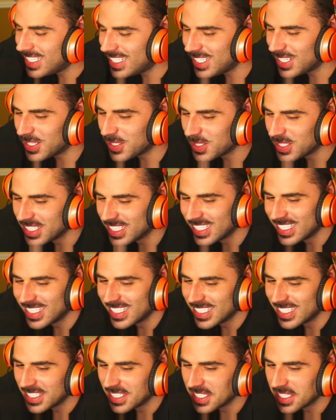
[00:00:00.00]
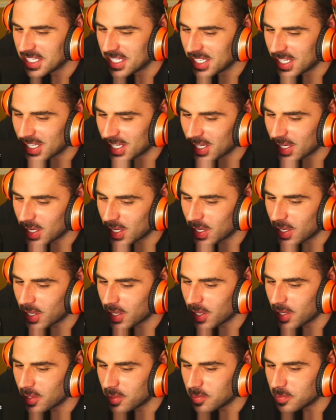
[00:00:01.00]
no.
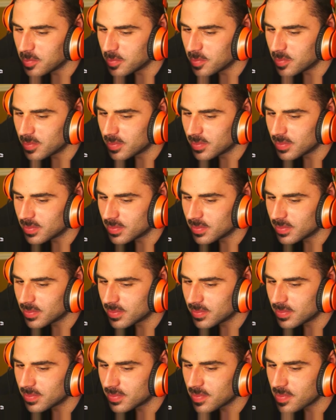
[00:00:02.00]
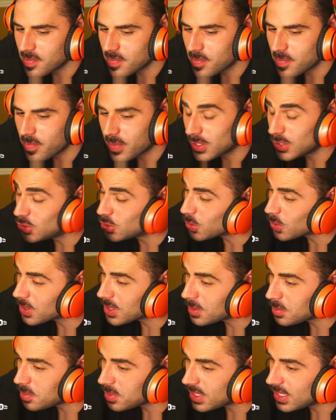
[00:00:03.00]
Um,
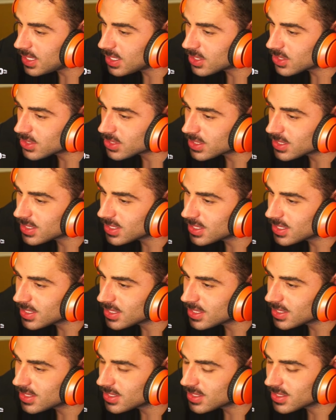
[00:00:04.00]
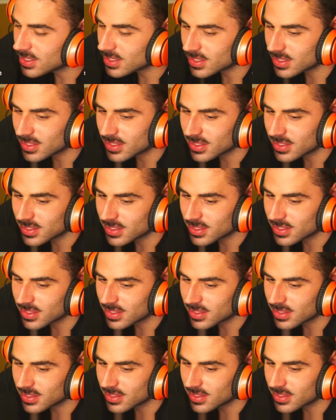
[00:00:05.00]
Jordan Peterson.
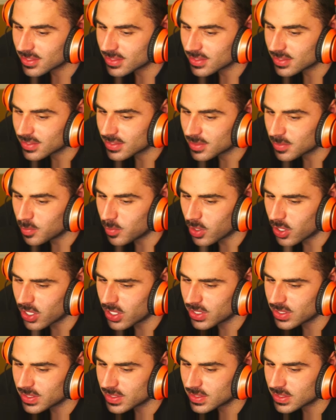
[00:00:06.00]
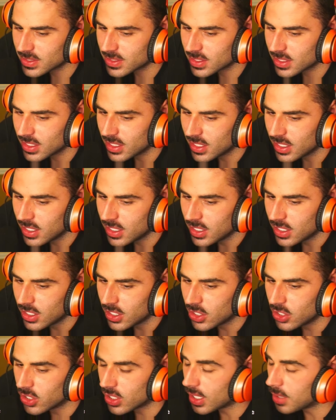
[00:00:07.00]
Marx.
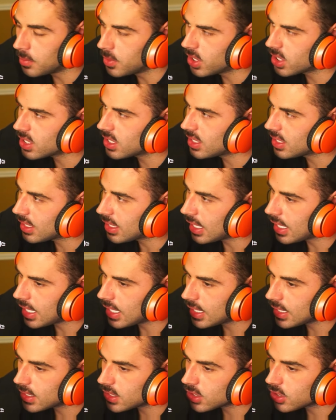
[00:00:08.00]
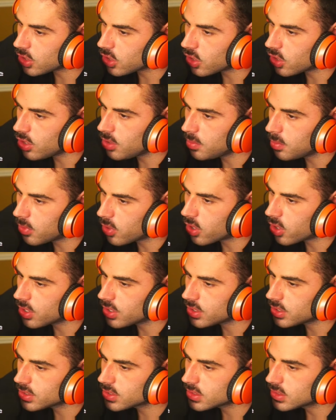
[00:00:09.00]
Look, I'm not going to lie. Karl
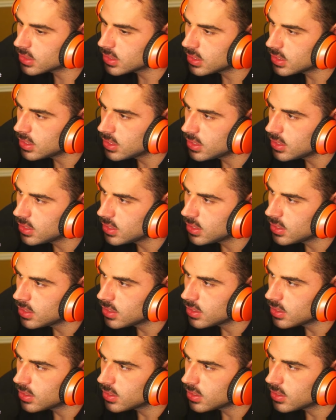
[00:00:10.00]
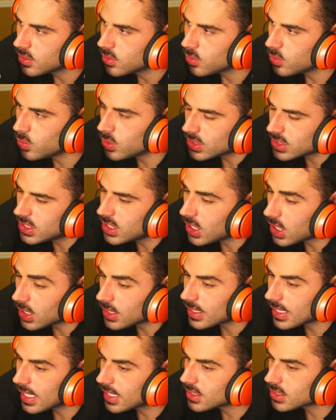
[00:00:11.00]
Marx was
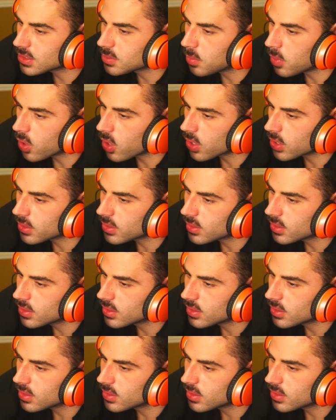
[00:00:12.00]
not that smart